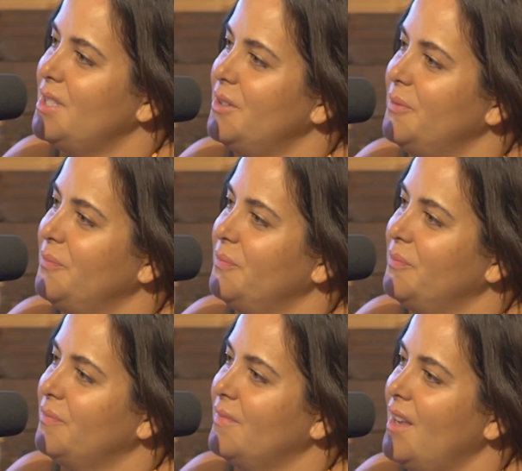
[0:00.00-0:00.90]
Me too.
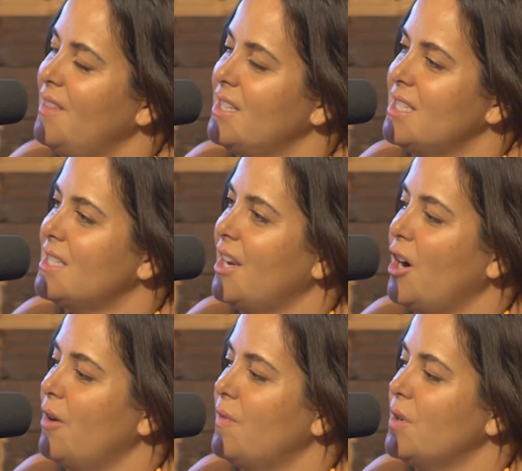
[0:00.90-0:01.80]
And this is
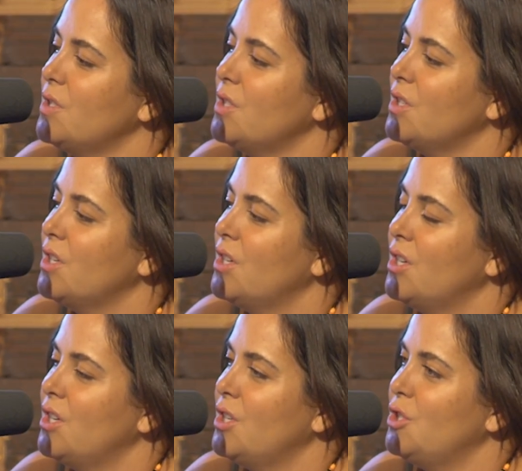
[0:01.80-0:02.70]
our first,
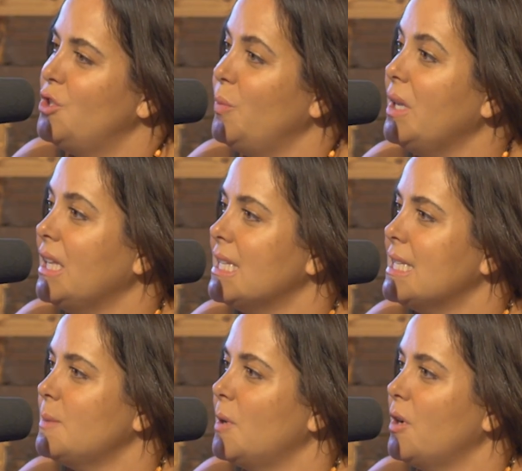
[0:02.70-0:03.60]
doing
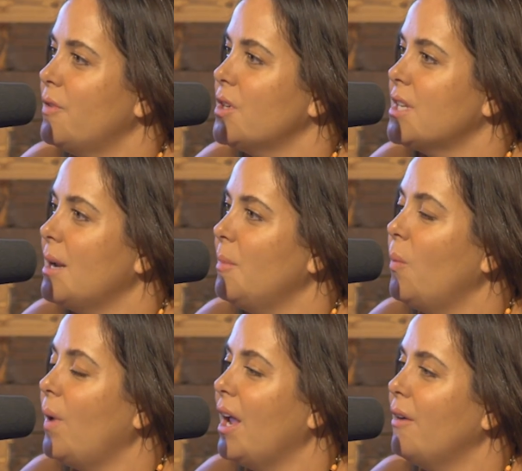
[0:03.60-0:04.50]
these has been our first time
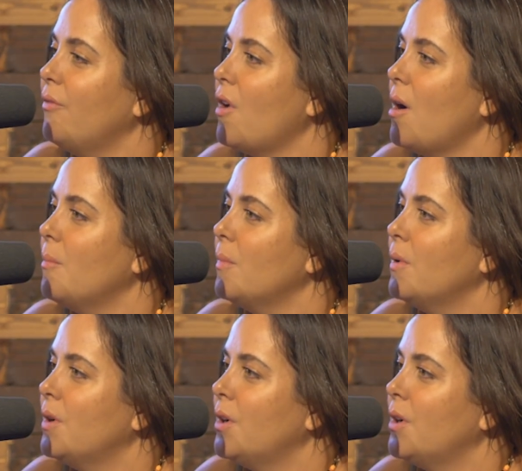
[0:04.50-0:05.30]
away from